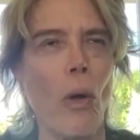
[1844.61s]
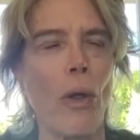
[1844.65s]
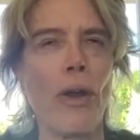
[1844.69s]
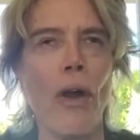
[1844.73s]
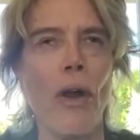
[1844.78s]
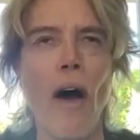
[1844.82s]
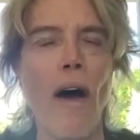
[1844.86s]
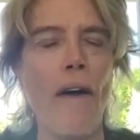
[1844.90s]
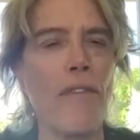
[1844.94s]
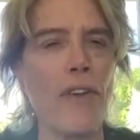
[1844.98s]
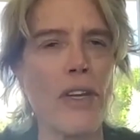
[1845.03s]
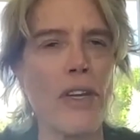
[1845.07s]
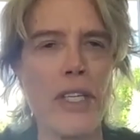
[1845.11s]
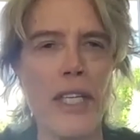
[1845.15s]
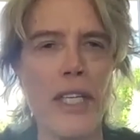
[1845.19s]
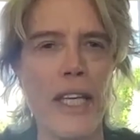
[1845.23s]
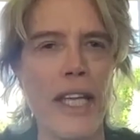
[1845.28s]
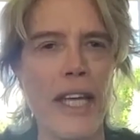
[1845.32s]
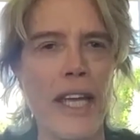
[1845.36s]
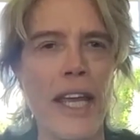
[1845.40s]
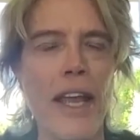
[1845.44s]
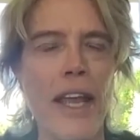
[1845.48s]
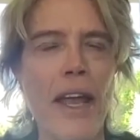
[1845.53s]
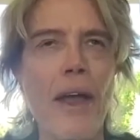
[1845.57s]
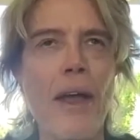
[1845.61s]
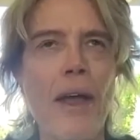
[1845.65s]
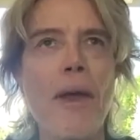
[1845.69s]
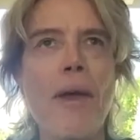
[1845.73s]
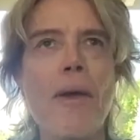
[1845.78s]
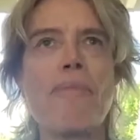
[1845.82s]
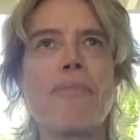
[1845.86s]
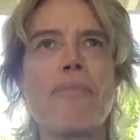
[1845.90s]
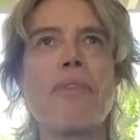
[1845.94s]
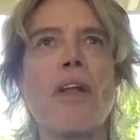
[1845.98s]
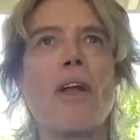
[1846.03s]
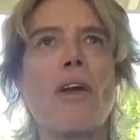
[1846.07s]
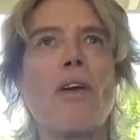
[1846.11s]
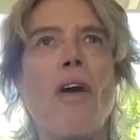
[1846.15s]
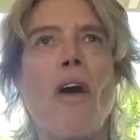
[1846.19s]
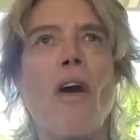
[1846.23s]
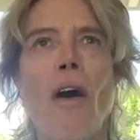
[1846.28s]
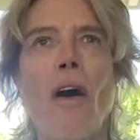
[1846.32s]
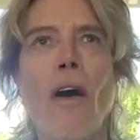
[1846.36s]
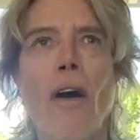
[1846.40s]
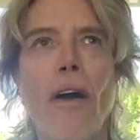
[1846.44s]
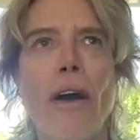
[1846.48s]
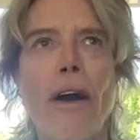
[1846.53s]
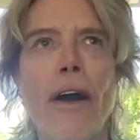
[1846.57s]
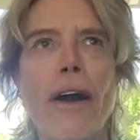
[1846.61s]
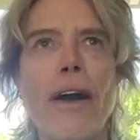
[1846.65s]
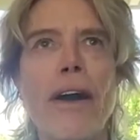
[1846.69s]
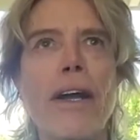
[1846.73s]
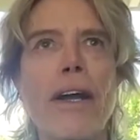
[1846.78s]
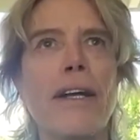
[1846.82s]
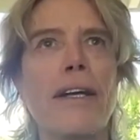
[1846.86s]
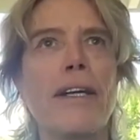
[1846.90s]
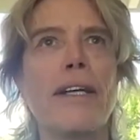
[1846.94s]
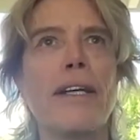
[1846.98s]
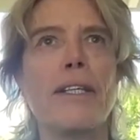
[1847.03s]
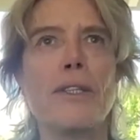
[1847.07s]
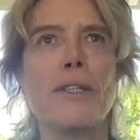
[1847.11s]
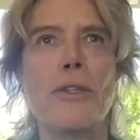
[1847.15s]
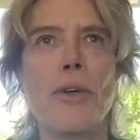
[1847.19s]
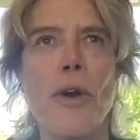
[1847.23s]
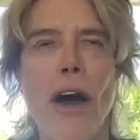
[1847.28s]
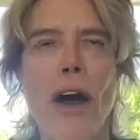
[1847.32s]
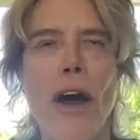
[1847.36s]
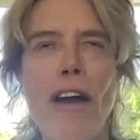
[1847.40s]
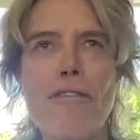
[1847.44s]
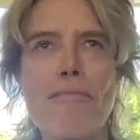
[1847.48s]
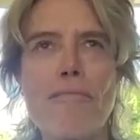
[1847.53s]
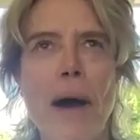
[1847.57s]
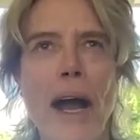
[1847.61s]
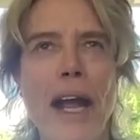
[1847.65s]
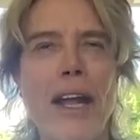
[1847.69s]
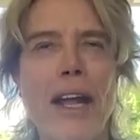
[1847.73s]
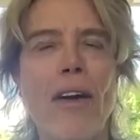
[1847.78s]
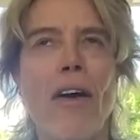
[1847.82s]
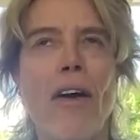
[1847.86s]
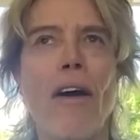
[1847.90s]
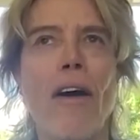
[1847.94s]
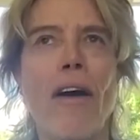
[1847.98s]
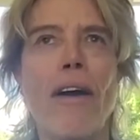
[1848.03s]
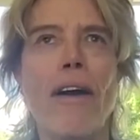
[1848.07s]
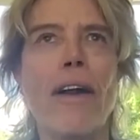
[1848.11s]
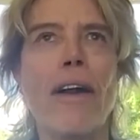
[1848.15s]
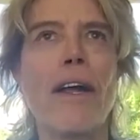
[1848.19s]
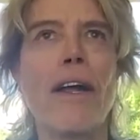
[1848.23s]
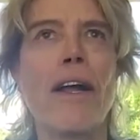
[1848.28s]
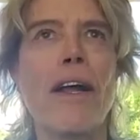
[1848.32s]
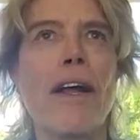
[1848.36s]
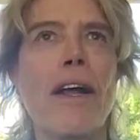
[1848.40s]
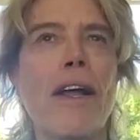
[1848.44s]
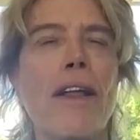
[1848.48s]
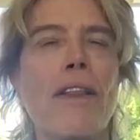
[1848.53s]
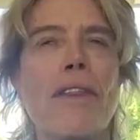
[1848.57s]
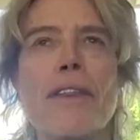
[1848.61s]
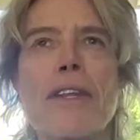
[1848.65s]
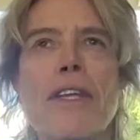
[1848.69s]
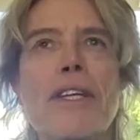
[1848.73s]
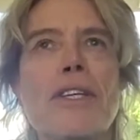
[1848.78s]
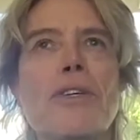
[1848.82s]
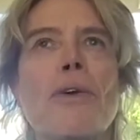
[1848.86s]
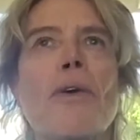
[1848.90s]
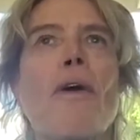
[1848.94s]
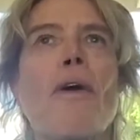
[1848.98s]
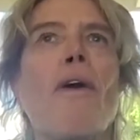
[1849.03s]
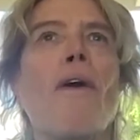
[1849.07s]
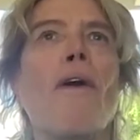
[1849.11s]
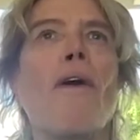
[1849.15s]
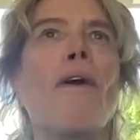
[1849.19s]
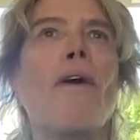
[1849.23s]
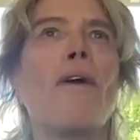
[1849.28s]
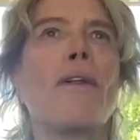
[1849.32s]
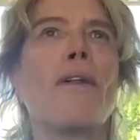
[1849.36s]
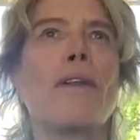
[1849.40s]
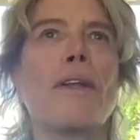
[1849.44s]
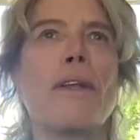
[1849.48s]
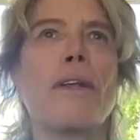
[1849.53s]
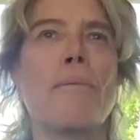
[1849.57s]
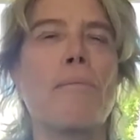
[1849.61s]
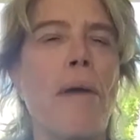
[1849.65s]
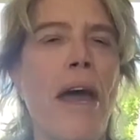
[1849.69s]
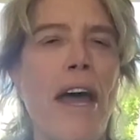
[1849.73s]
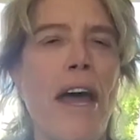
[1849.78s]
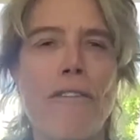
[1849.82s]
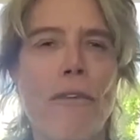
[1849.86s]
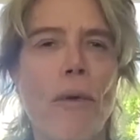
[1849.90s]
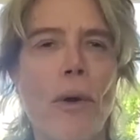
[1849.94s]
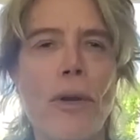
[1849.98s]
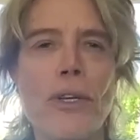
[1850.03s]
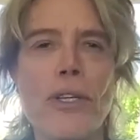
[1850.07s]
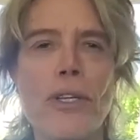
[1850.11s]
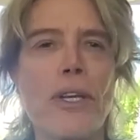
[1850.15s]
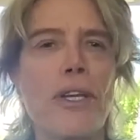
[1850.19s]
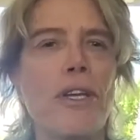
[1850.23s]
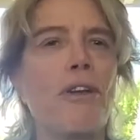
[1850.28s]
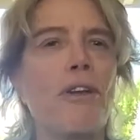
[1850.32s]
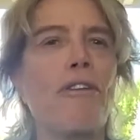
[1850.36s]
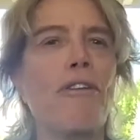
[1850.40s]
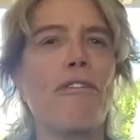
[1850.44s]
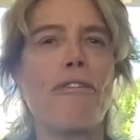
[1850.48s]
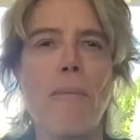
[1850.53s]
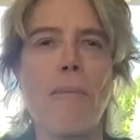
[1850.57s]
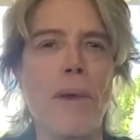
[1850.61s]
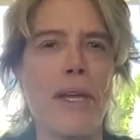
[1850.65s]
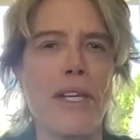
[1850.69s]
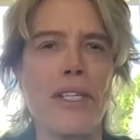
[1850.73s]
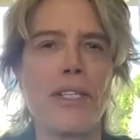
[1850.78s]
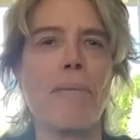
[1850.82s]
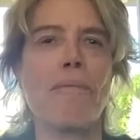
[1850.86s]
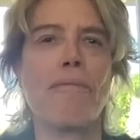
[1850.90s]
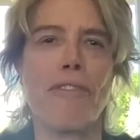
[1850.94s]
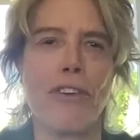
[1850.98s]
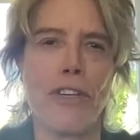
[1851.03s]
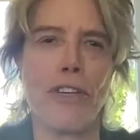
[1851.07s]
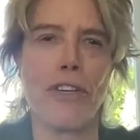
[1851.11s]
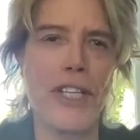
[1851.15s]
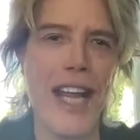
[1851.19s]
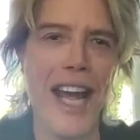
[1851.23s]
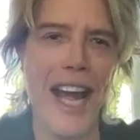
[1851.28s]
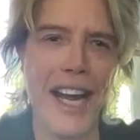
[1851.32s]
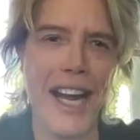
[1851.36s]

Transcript: And obviously, car, drive my car, these are all metaphors and euphemism for.